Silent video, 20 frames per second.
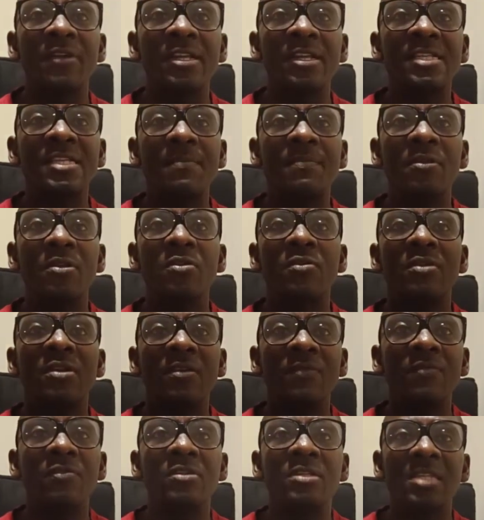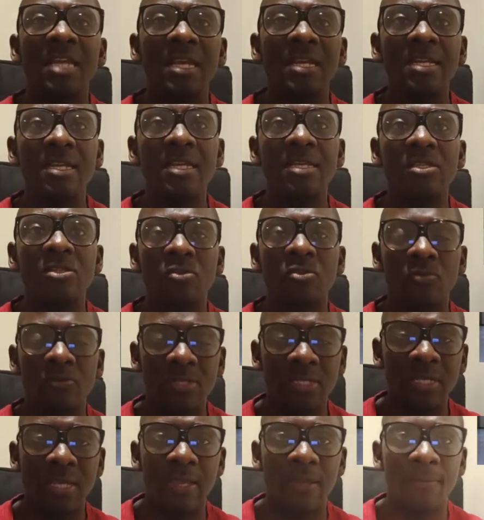for example, they will give you 10 days to
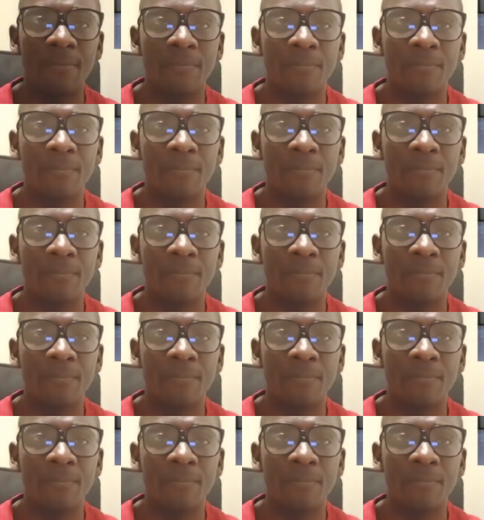stay.